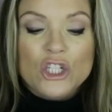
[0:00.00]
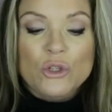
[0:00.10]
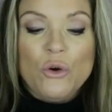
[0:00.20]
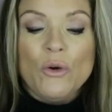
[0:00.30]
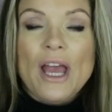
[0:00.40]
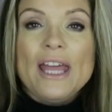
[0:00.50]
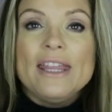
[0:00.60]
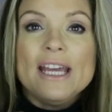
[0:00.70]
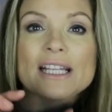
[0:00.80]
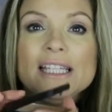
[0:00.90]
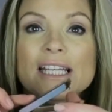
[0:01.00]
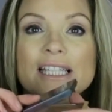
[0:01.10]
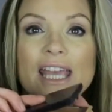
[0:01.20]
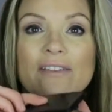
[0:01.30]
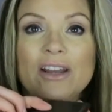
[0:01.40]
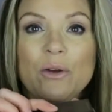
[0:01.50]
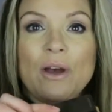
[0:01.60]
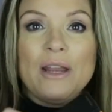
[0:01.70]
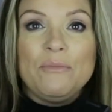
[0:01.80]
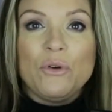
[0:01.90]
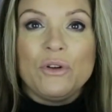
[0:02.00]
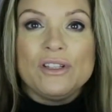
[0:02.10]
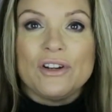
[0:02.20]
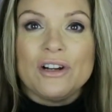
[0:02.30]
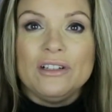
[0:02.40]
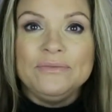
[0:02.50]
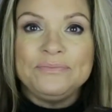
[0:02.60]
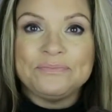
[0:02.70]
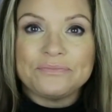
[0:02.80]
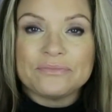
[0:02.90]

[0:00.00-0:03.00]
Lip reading: So this is the Kevyn Aucoin bronzer,